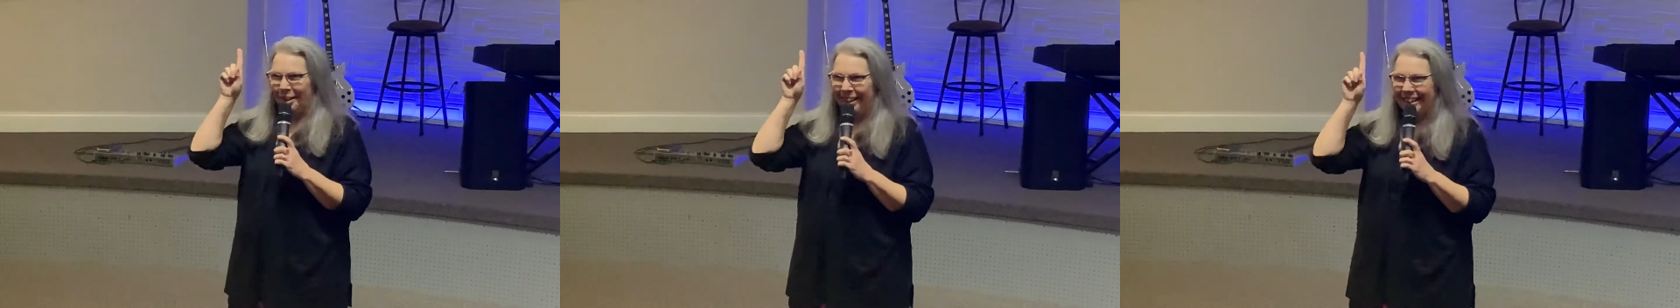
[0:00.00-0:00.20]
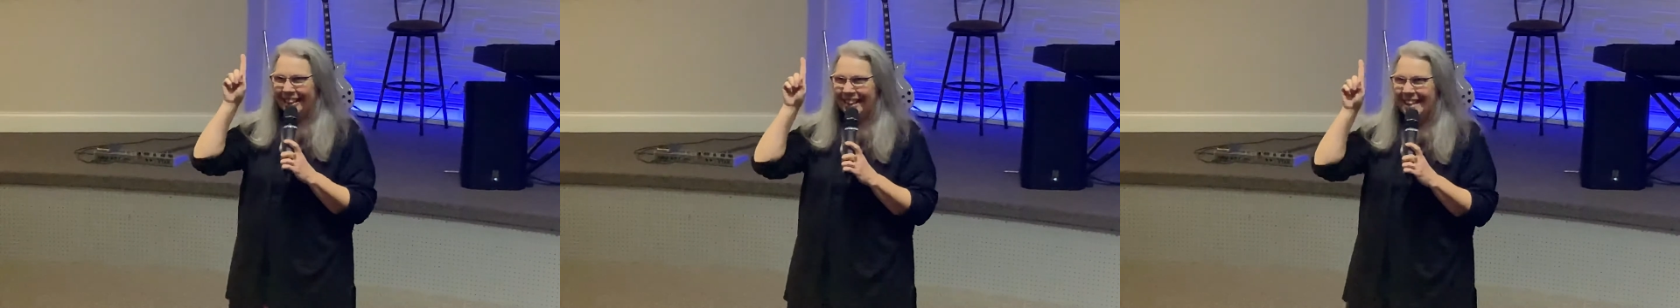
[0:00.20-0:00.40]

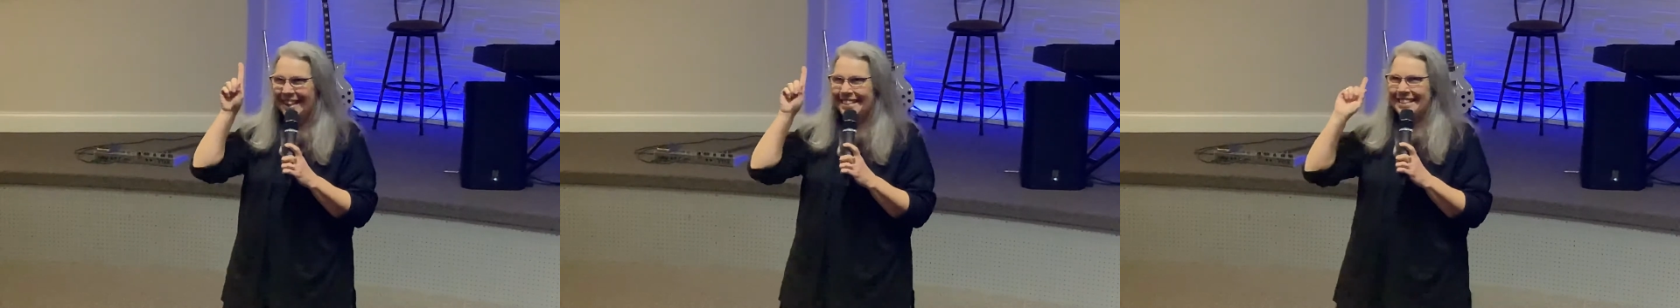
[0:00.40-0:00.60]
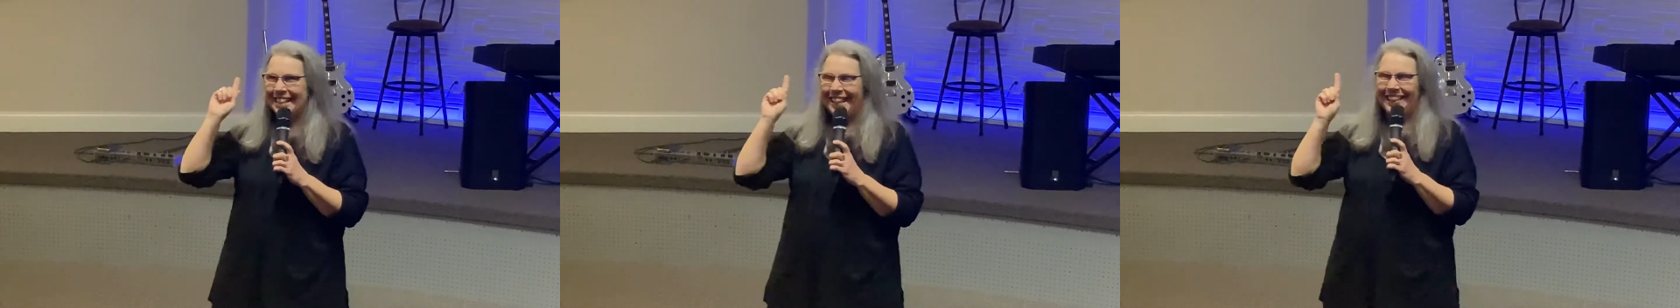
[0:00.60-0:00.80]

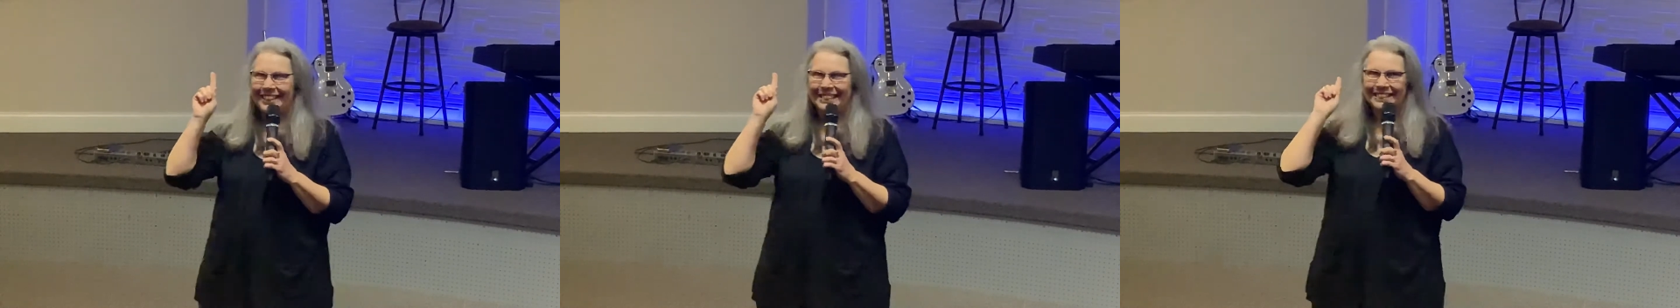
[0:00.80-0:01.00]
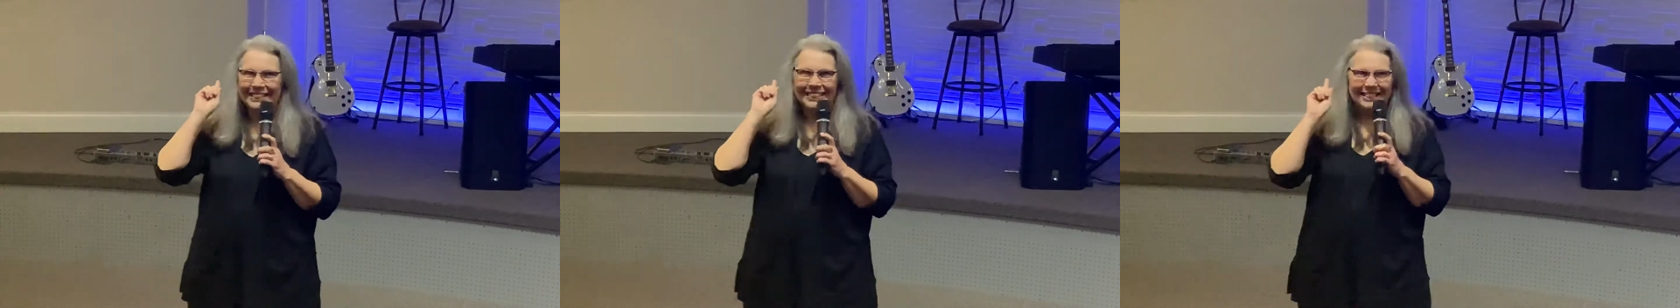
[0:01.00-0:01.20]
It's like,
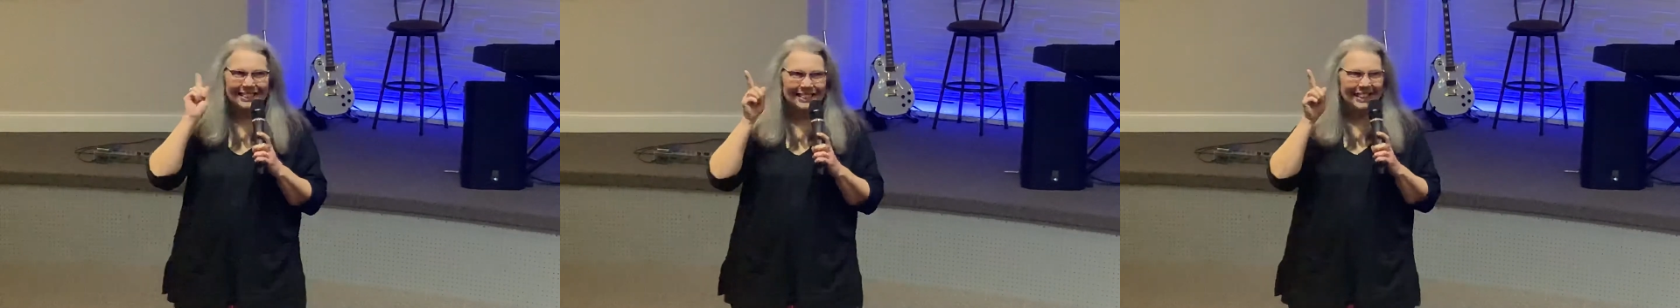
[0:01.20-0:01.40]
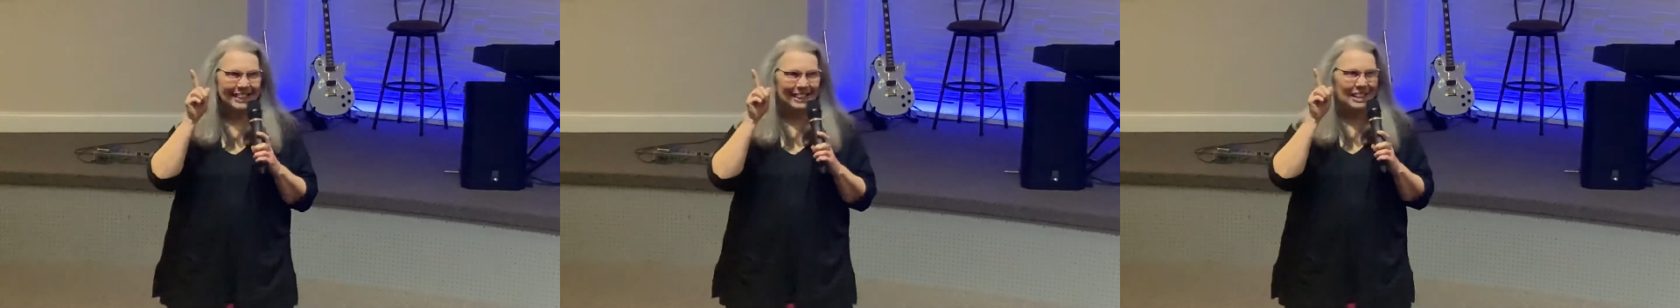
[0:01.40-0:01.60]

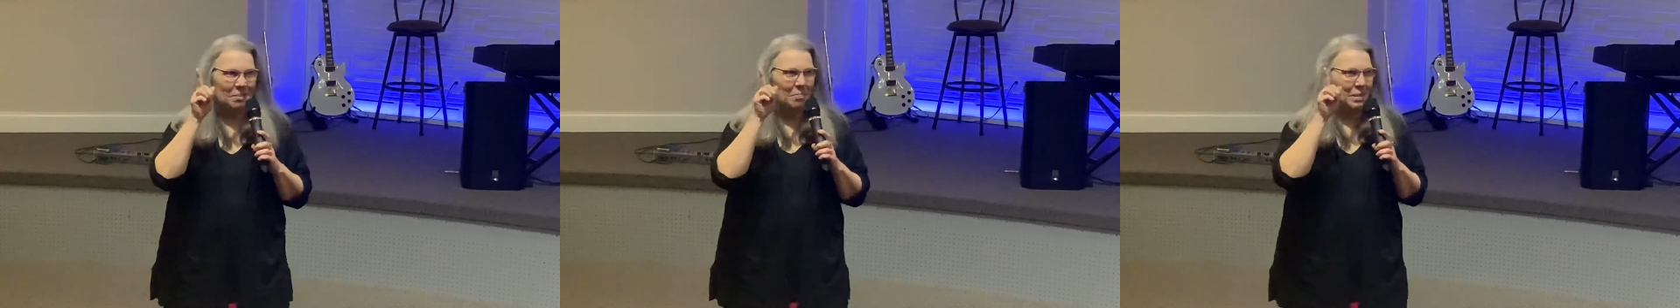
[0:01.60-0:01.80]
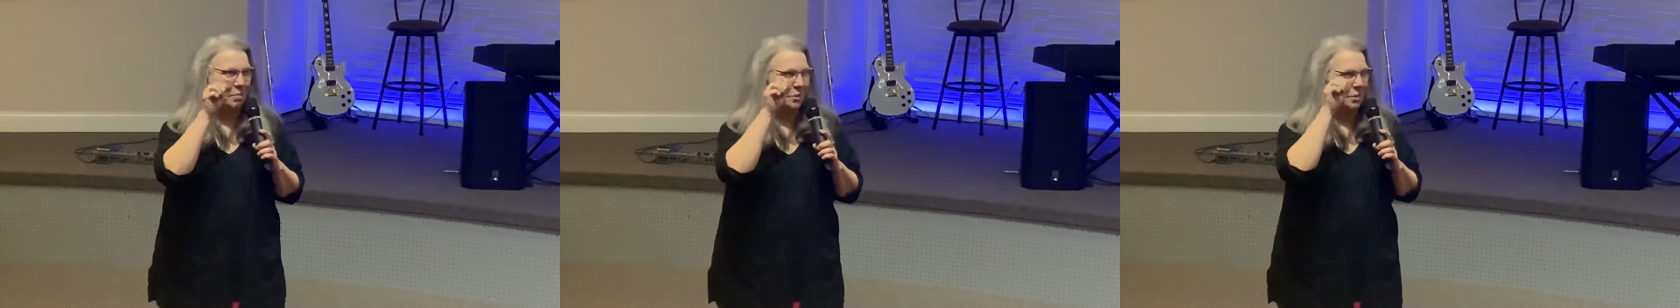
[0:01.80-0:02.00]
I'm
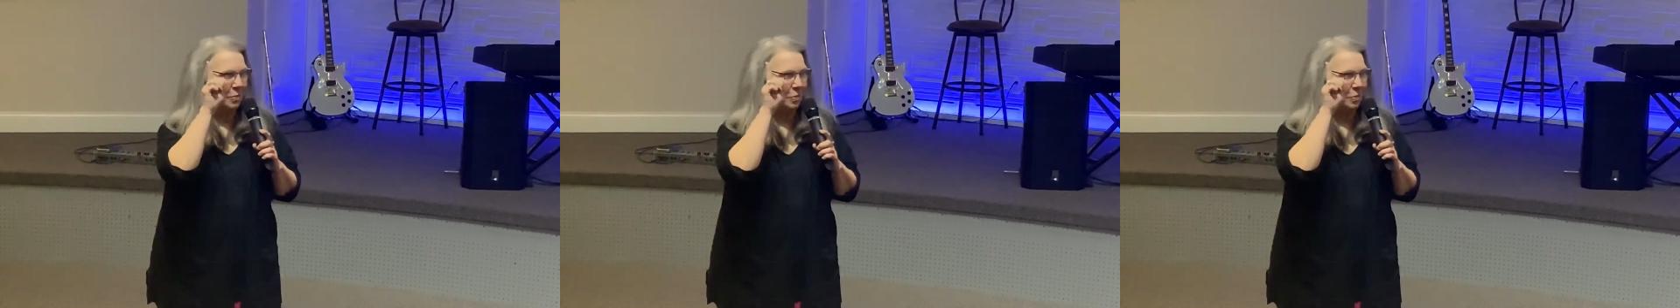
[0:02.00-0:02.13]
supposed